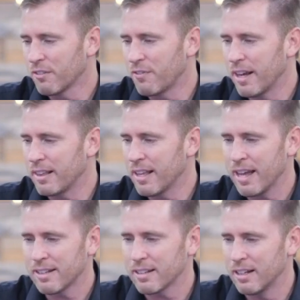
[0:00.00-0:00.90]
find
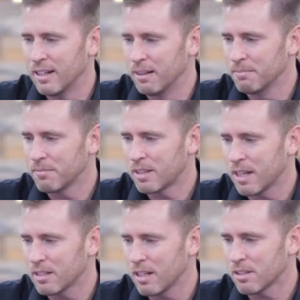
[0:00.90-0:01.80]
that.
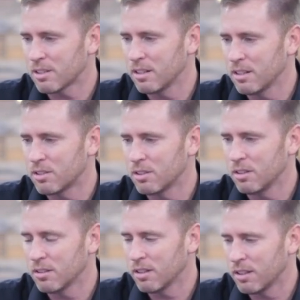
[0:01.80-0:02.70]
Kent, I'll send it to
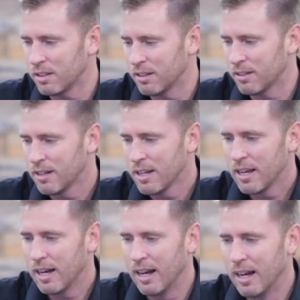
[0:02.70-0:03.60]
you right here.
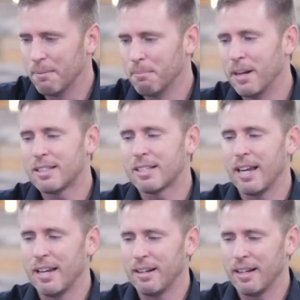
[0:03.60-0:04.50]
But it's
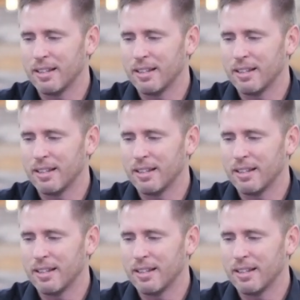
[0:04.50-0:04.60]
a